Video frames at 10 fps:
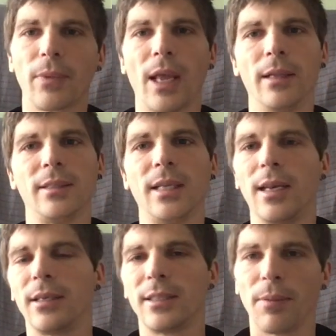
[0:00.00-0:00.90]
and
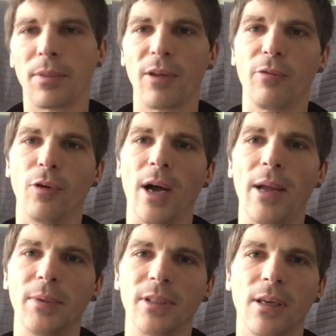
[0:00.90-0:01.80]
selling something for
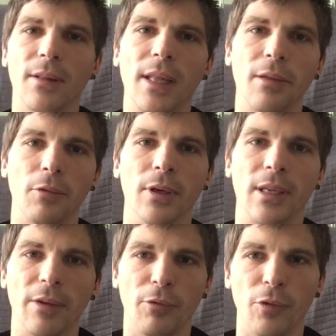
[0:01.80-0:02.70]
Amazon that will
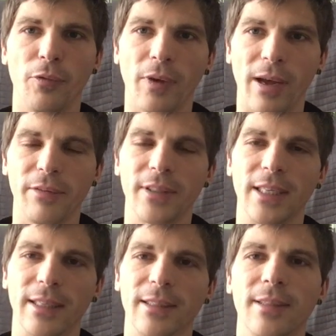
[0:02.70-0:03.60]
give you 5
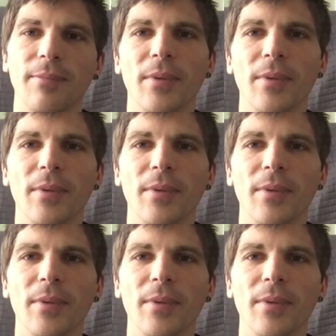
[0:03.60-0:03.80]
cents.